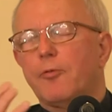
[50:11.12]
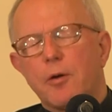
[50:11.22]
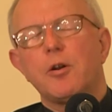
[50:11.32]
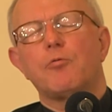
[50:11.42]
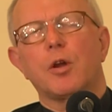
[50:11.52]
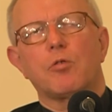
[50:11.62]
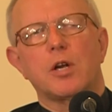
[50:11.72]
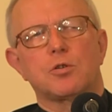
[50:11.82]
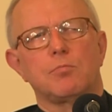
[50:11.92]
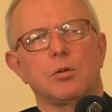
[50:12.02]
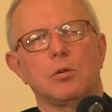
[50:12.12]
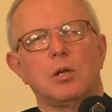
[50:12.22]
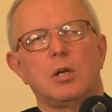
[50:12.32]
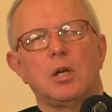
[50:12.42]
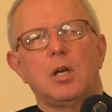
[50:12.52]
very regrettable,
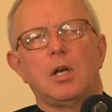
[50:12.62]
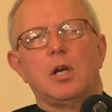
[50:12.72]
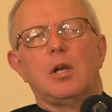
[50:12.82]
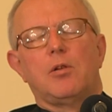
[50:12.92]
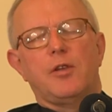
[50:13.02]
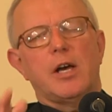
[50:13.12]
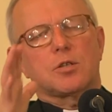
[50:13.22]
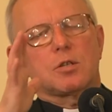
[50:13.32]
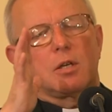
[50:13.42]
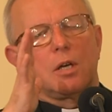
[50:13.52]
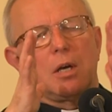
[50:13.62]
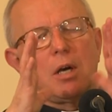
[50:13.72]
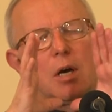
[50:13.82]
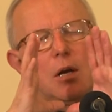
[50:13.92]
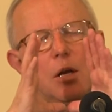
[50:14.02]
that
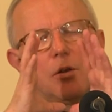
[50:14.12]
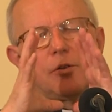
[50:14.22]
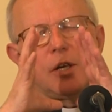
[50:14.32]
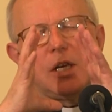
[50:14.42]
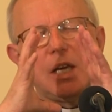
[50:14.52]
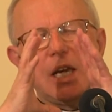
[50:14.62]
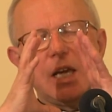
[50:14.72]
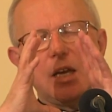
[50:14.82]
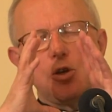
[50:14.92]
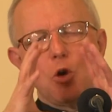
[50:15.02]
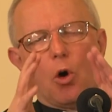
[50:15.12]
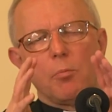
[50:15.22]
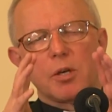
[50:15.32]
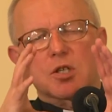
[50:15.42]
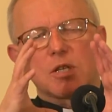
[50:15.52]
the
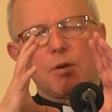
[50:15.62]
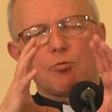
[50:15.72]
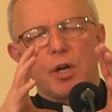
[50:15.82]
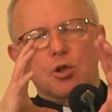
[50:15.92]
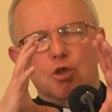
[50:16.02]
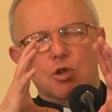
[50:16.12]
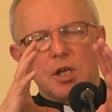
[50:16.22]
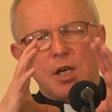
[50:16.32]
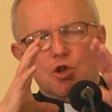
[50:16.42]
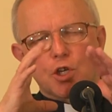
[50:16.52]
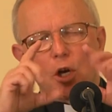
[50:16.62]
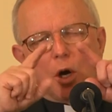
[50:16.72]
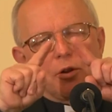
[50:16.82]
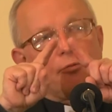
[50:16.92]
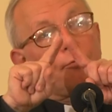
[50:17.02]
enormously rich
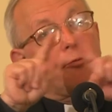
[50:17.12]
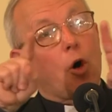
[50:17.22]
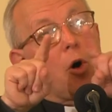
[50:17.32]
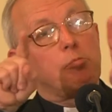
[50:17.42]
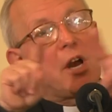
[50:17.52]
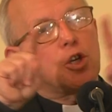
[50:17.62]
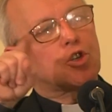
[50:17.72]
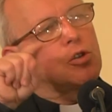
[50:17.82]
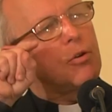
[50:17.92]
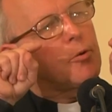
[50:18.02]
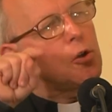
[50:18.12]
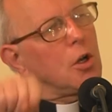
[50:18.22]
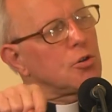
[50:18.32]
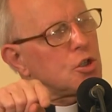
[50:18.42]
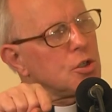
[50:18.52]
teaching on the formation of
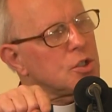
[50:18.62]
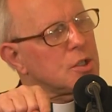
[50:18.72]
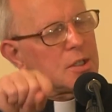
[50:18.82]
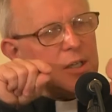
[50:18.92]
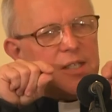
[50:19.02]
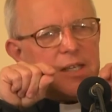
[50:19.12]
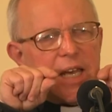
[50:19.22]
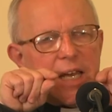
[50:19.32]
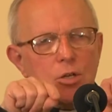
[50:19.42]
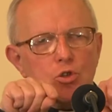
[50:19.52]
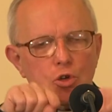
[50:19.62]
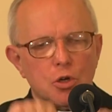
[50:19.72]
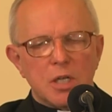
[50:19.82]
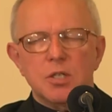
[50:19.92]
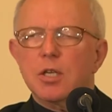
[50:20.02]
conscience that is
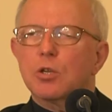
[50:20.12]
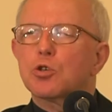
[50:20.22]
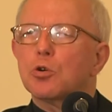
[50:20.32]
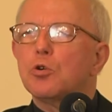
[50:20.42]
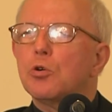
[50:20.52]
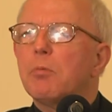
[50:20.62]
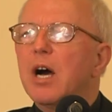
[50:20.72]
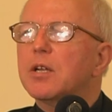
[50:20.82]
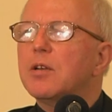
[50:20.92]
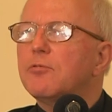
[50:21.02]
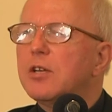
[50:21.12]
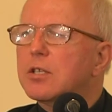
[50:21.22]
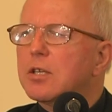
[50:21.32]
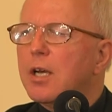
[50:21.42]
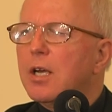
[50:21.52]
intrinsic to humanae
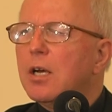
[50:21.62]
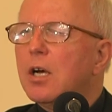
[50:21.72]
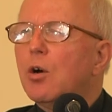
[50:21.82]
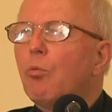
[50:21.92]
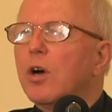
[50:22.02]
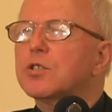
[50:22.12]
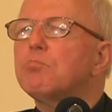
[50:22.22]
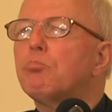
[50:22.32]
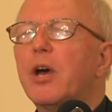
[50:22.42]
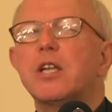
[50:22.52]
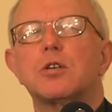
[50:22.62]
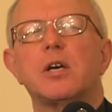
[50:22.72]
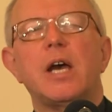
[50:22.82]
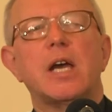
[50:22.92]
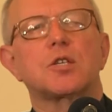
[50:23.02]
vitae wasn't
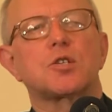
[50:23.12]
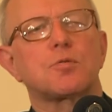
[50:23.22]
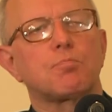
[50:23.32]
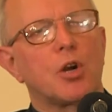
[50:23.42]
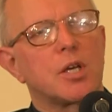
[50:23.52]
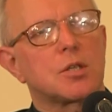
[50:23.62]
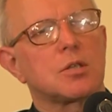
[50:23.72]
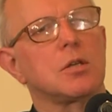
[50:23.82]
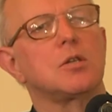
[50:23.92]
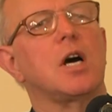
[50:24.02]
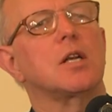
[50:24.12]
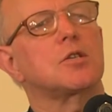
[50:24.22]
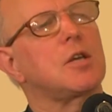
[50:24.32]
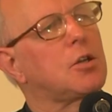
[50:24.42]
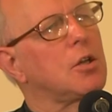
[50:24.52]
better expressed and
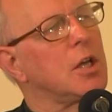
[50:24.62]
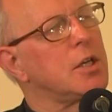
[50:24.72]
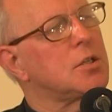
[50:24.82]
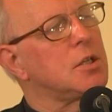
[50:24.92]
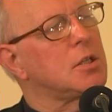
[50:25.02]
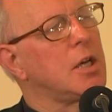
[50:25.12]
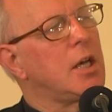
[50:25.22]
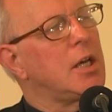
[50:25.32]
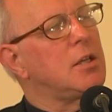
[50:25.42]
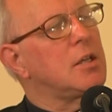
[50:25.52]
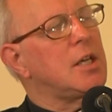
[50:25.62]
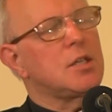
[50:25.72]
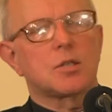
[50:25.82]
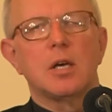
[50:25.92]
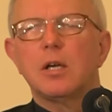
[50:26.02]
articulated in
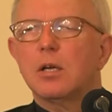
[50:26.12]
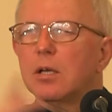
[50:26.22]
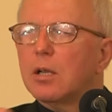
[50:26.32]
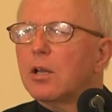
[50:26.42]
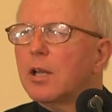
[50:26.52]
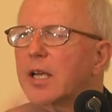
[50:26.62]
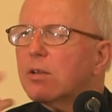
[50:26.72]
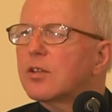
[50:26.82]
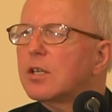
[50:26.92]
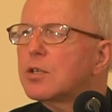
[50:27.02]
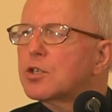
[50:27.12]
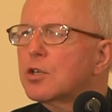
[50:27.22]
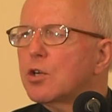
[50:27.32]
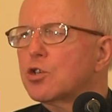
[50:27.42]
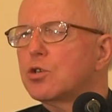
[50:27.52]
these lengthy
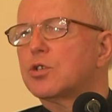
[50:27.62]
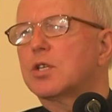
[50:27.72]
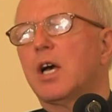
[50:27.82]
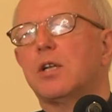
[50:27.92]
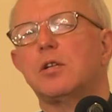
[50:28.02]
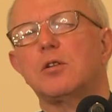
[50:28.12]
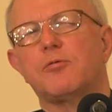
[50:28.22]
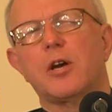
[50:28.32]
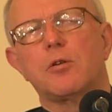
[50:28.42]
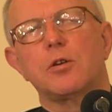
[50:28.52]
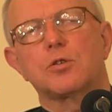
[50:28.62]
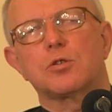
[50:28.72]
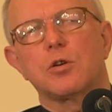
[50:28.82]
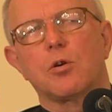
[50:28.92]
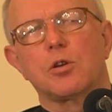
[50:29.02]
discussions and in the
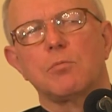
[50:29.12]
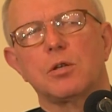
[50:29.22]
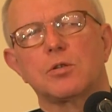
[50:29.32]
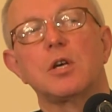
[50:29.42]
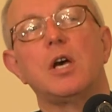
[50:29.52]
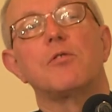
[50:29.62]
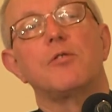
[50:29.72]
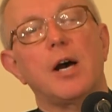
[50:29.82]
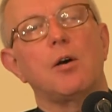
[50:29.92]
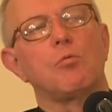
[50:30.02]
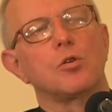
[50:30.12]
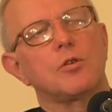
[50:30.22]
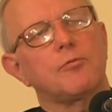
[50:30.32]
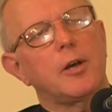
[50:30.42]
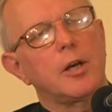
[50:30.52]
various documents. That
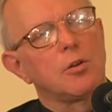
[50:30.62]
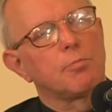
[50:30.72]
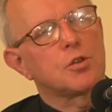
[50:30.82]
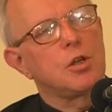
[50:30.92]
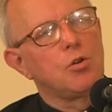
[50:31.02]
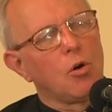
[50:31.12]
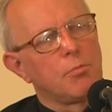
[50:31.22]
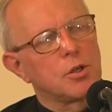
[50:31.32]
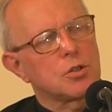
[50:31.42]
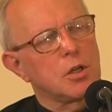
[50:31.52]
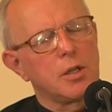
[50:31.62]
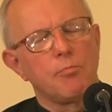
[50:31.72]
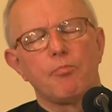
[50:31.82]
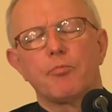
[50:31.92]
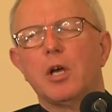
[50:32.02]
would have helped
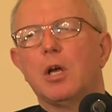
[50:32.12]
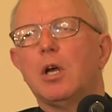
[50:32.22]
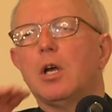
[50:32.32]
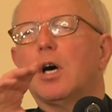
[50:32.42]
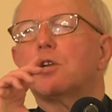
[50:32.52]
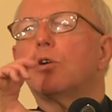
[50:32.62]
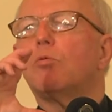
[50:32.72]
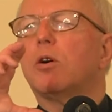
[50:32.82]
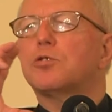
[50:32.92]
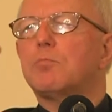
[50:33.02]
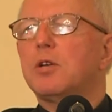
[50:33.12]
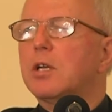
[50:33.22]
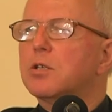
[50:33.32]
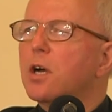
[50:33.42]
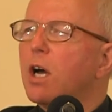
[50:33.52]
enormously. I don't want to
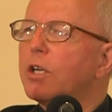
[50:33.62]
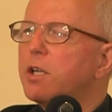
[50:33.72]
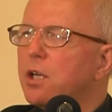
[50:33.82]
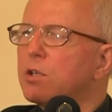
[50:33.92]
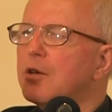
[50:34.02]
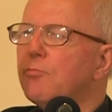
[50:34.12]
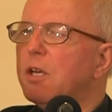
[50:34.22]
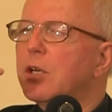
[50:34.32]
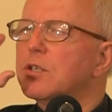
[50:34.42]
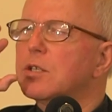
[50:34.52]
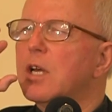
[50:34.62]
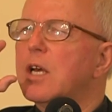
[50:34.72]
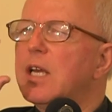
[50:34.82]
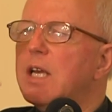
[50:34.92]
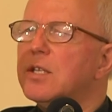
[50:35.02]
be entirely negative, because
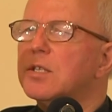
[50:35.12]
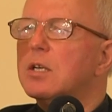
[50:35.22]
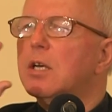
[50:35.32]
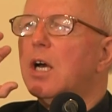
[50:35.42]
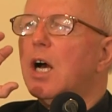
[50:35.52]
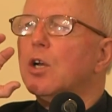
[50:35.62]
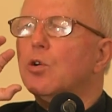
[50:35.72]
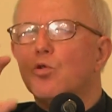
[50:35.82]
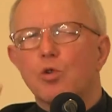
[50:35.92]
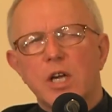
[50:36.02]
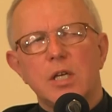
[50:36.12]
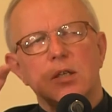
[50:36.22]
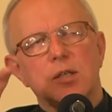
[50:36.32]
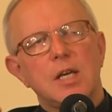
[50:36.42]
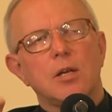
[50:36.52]
there is a
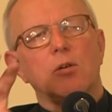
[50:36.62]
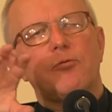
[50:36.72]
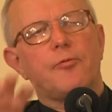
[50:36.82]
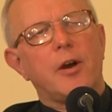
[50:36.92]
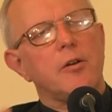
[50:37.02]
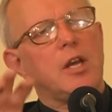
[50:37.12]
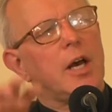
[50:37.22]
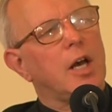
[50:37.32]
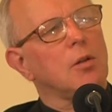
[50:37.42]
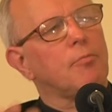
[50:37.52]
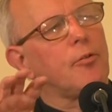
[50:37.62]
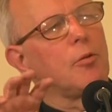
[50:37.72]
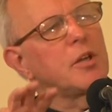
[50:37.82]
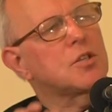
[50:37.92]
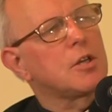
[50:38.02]
great deal of very
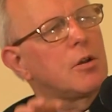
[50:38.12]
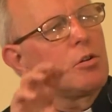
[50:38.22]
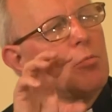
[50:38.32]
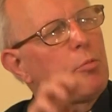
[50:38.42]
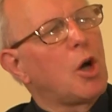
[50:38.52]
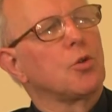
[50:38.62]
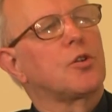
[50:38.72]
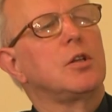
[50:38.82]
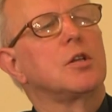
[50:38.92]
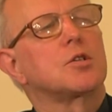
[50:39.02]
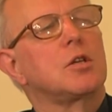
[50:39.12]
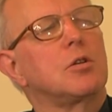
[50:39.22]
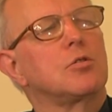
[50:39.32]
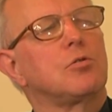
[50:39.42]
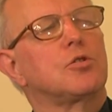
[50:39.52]
helpful material, both in the
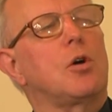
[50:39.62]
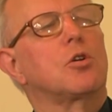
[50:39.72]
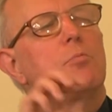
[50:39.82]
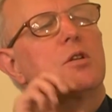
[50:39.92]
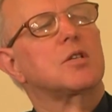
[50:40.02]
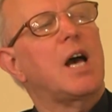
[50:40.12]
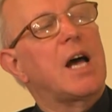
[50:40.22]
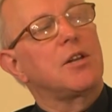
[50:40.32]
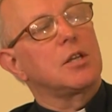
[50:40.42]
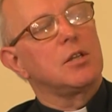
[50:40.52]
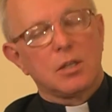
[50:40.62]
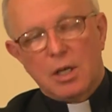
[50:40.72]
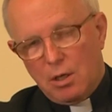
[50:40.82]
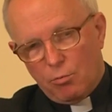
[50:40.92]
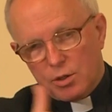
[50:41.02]
synodal documents and
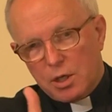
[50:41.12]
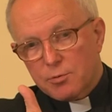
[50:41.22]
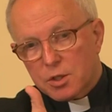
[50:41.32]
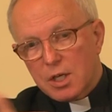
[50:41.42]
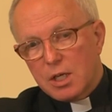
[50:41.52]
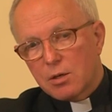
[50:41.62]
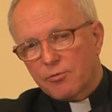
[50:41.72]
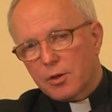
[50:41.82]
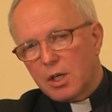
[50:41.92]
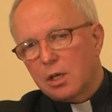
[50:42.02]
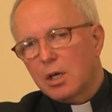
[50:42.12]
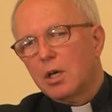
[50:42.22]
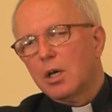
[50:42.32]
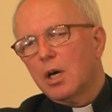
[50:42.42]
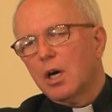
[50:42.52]
in what I've seen of the
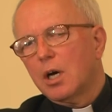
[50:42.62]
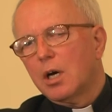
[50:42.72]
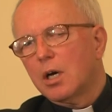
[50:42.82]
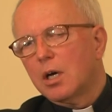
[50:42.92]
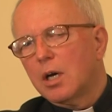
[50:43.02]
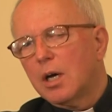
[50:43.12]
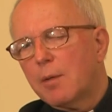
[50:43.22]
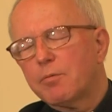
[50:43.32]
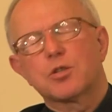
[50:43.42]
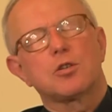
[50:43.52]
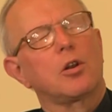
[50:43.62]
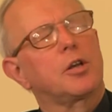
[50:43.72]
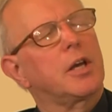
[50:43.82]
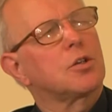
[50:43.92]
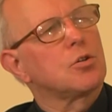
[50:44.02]

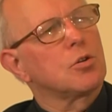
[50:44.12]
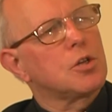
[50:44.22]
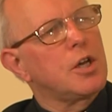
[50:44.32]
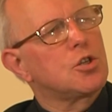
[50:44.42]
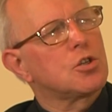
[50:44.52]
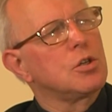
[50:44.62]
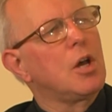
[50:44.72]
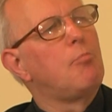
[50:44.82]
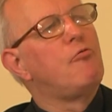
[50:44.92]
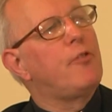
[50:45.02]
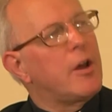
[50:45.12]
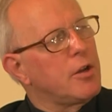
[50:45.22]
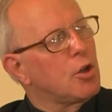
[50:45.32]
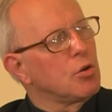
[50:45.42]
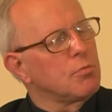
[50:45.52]
apostolic exhortation,
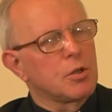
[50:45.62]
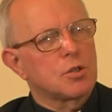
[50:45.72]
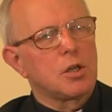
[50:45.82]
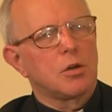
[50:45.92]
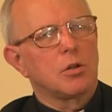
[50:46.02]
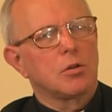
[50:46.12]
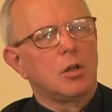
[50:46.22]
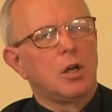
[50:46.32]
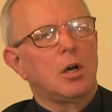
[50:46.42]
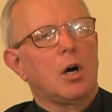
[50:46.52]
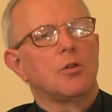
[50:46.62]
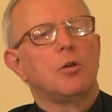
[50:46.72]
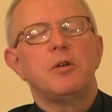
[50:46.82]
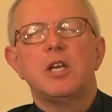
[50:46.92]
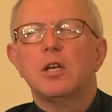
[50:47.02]
very good material
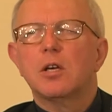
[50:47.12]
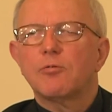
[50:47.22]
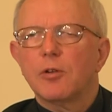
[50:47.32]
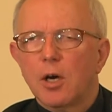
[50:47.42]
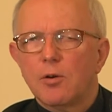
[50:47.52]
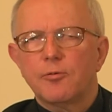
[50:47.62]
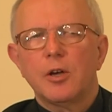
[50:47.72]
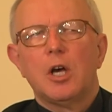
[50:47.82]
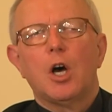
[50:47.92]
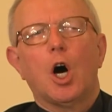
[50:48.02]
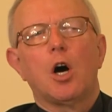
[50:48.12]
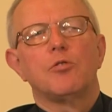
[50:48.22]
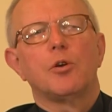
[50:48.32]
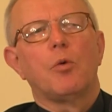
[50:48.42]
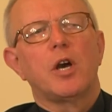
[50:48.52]
on the meaning of love,
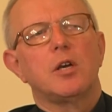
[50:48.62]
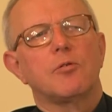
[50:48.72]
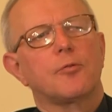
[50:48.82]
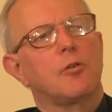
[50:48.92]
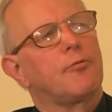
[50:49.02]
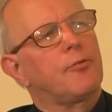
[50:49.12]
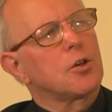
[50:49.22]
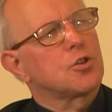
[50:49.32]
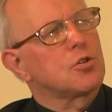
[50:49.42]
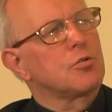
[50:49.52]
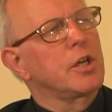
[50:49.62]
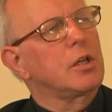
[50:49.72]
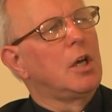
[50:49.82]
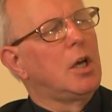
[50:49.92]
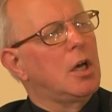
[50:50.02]
on the way of
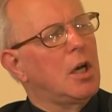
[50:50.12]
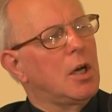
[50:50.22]
fostering